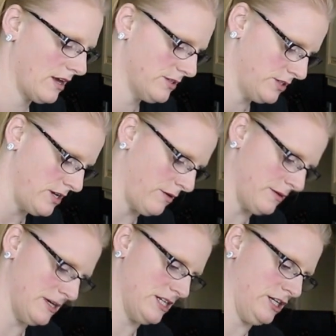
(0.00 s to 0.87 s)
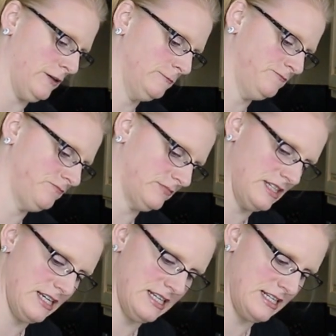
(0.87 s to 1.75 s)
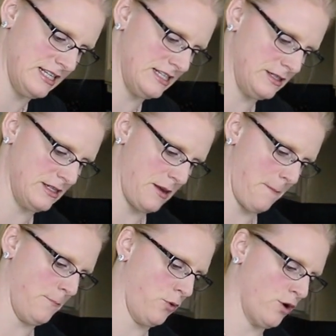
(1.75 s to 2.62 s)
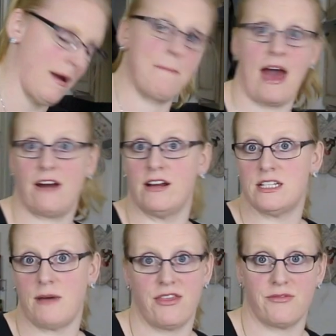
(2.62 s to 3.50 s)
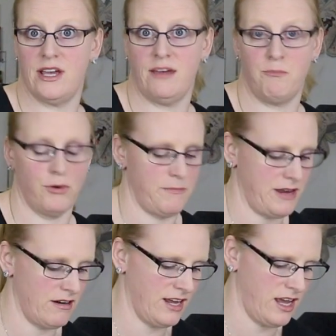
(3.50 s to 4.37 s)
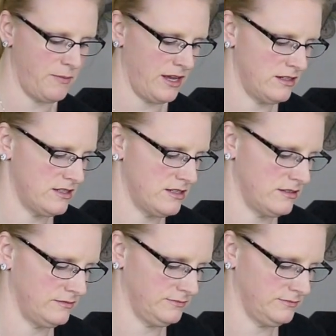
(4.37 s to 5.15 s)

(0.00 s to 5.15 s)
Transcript: So now what I'm going to do is pour my batter into my 3 prepared cake pans.